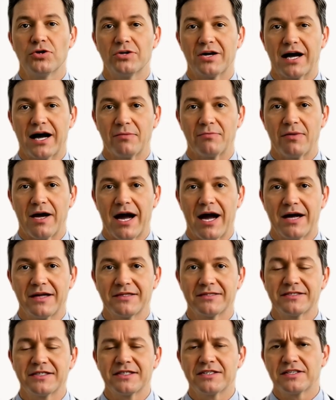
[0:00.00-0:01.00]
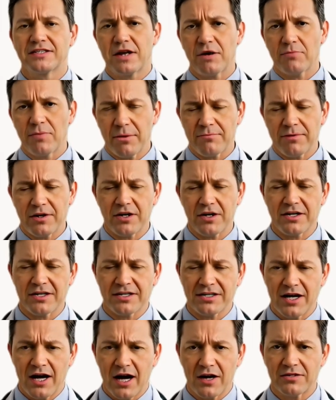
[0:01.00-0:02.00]
your legs, and protect your
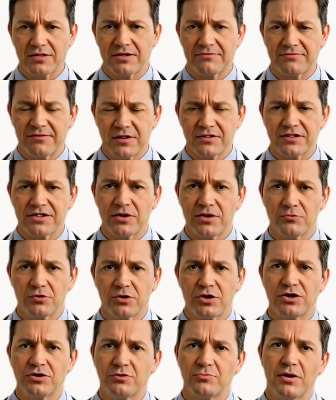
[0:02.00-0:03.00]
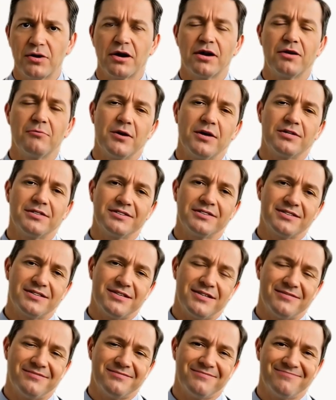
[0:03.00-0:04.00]
knees at the same time.
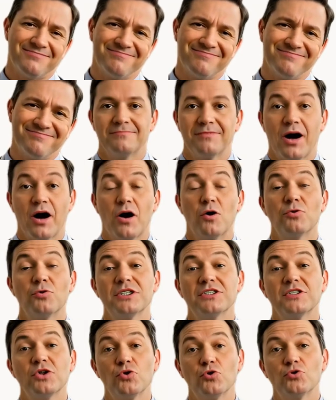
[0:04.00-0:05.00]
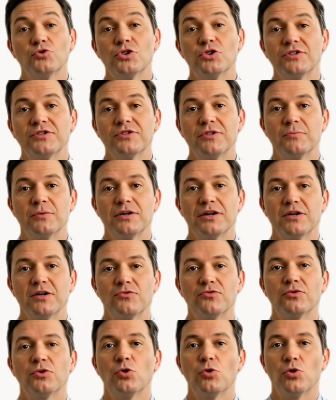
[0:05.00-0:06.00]
Later, we'll show
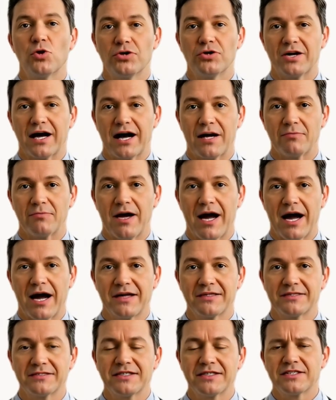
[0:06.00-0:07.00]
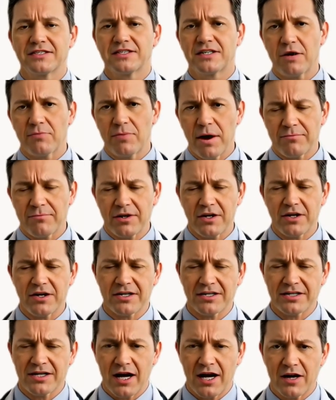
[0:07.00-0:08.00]
step-by-step techniques and modifications
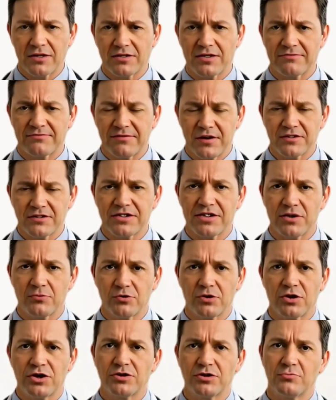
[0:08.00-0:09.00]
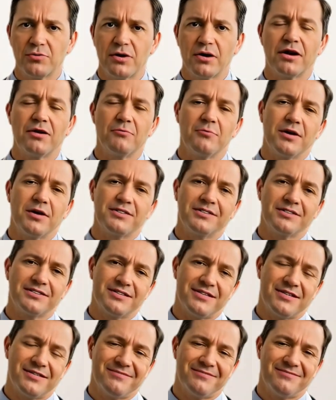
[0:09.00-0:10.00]
to ensure that every repetition you do is